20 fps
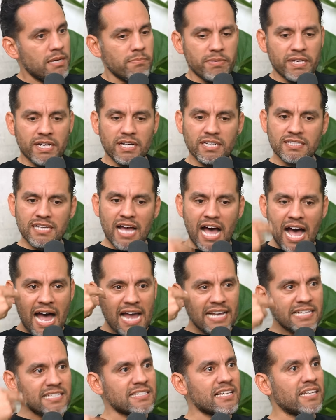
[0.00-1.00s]
because
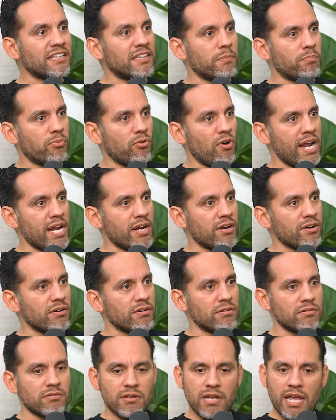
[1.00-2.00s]
I said the
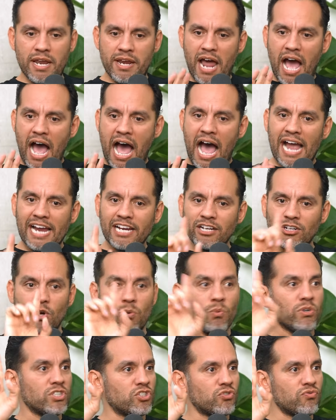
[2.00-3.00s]
prayer and I
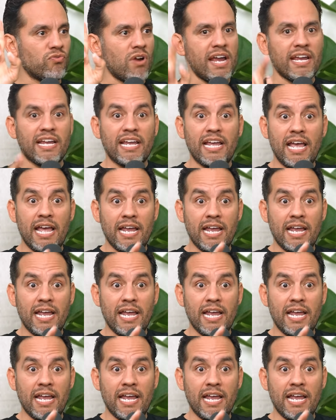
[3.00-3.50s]
know what's right,